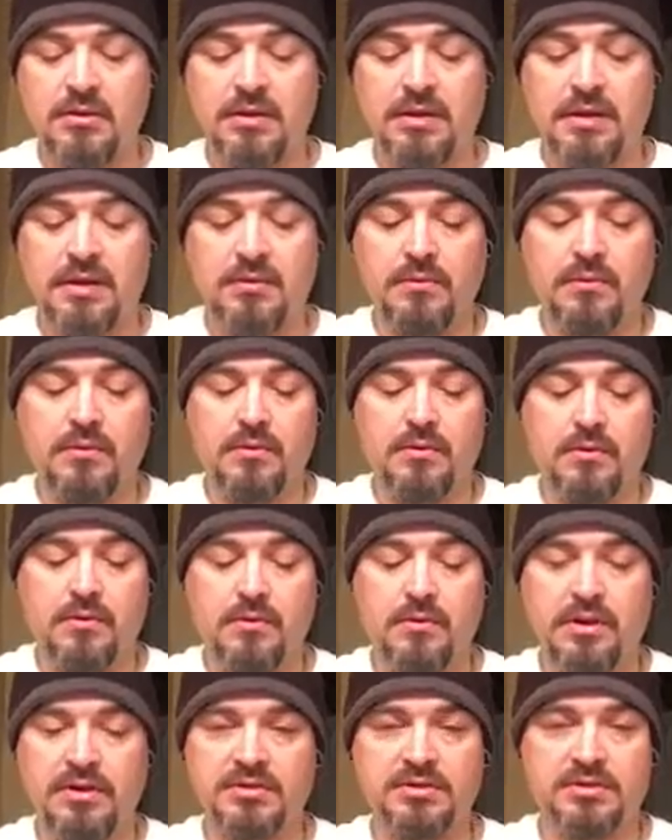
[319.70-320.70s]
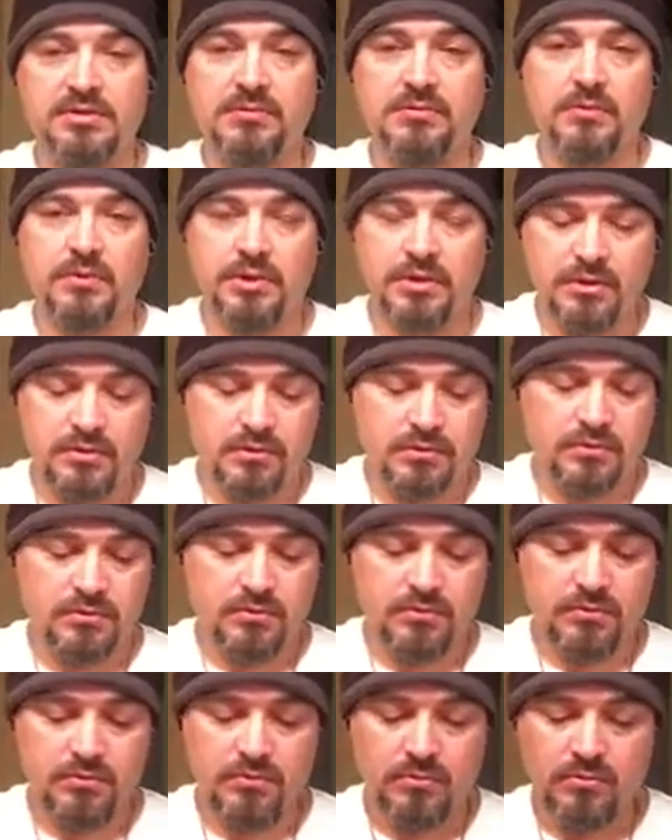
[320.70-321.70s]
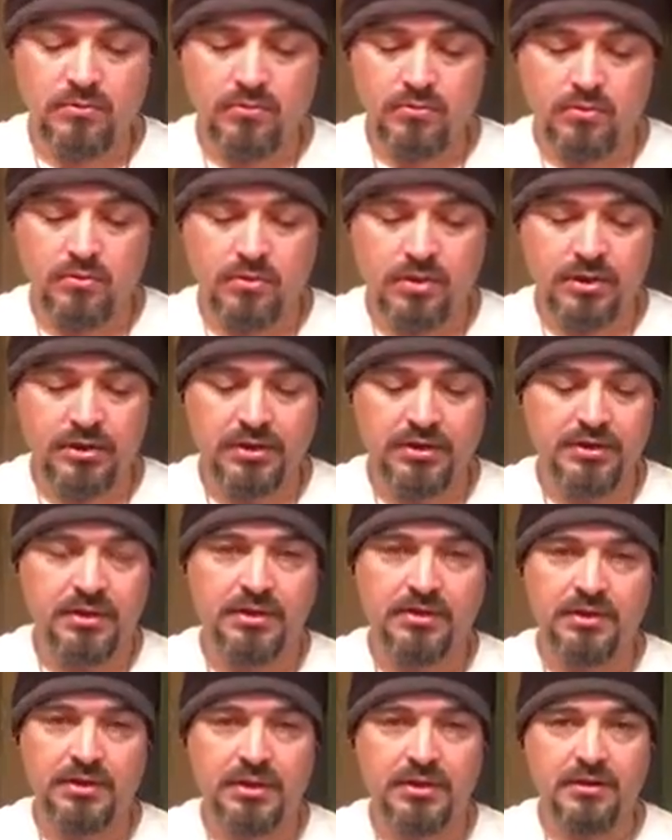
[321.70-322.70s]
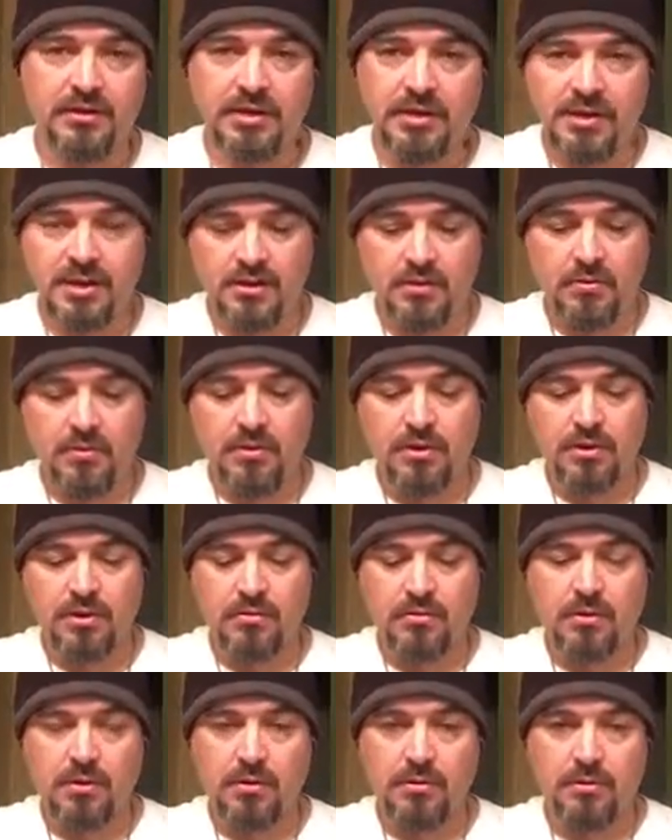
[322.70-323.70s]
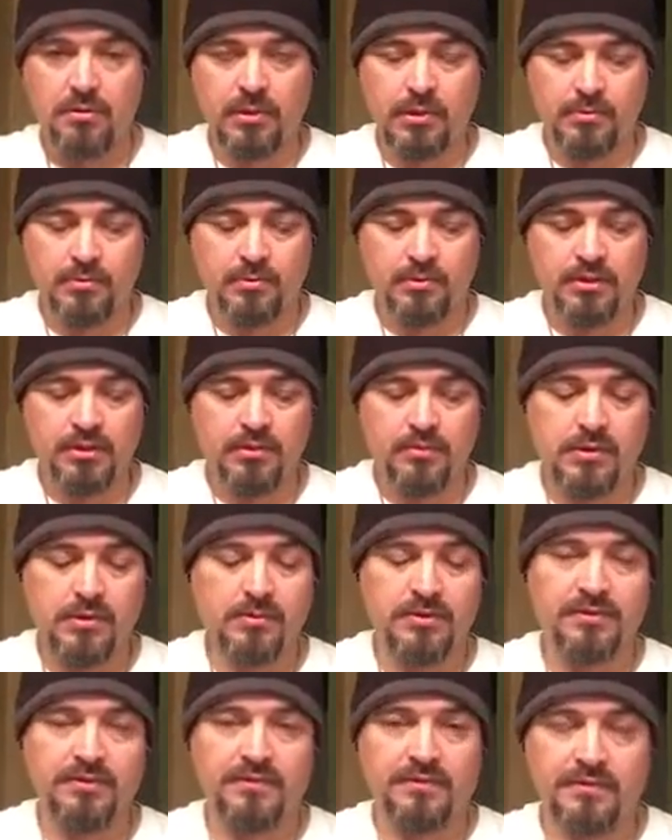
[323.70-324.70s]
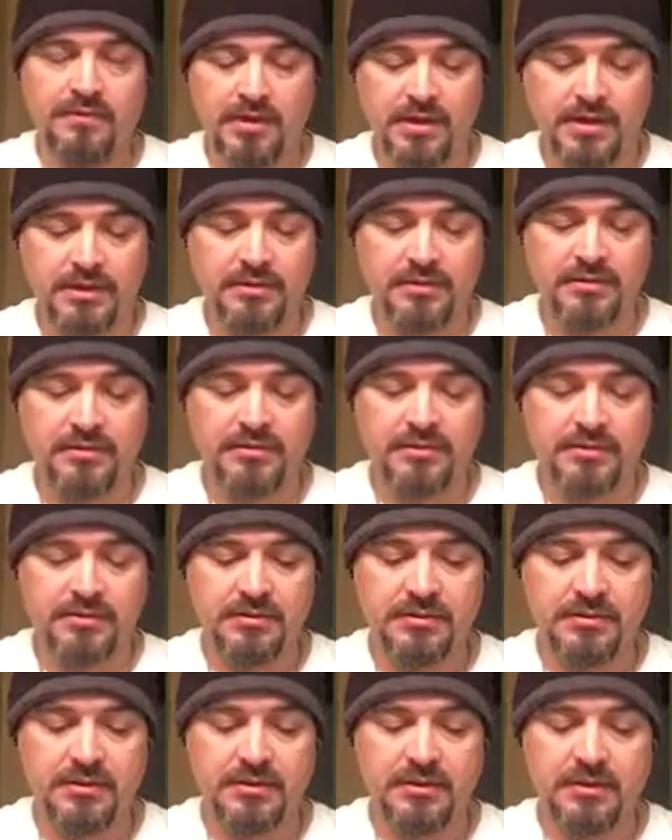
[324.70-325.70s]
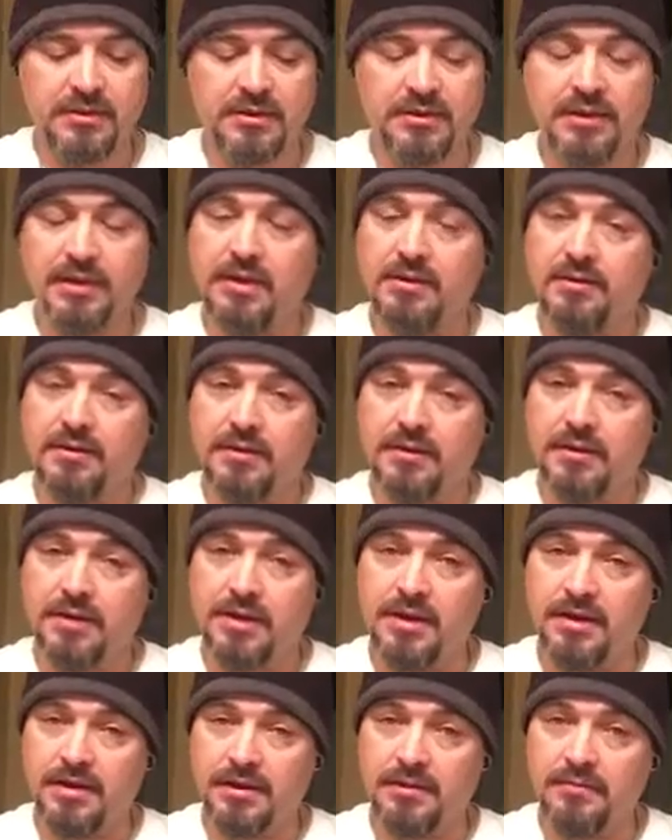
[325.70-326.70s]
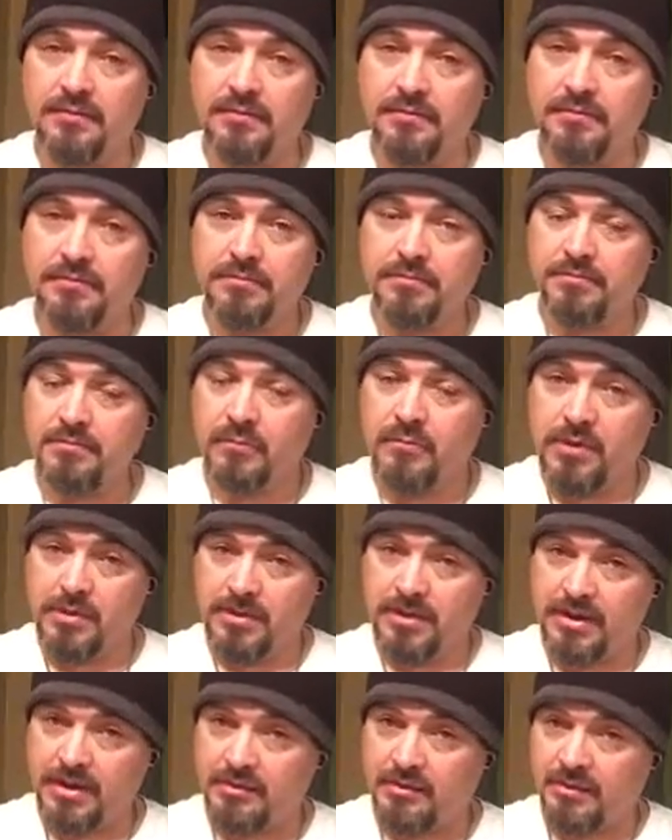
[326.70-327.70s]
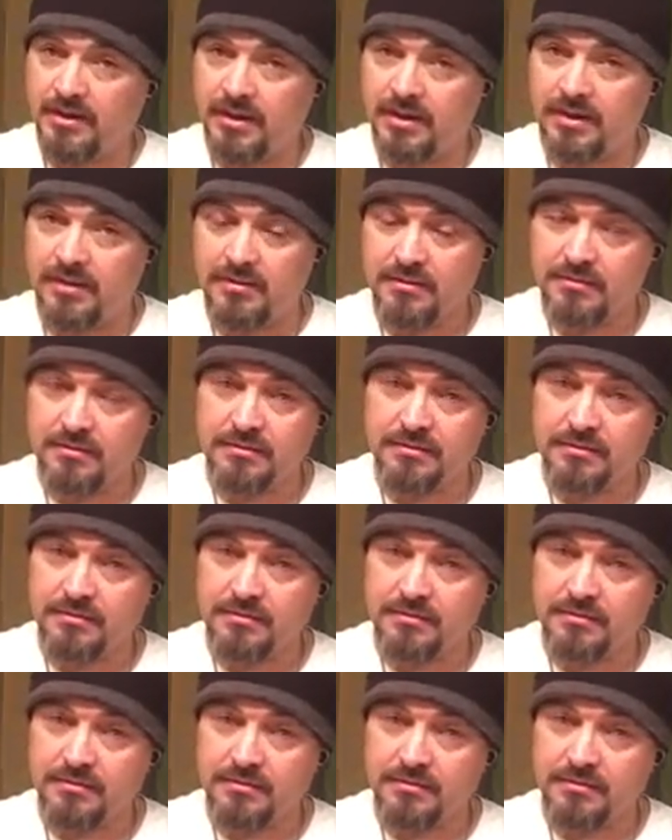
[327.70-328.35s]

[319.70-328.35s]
They will question where you what you did on the internet, where you were when, when you went with your friends. Now there are a lot of you women out there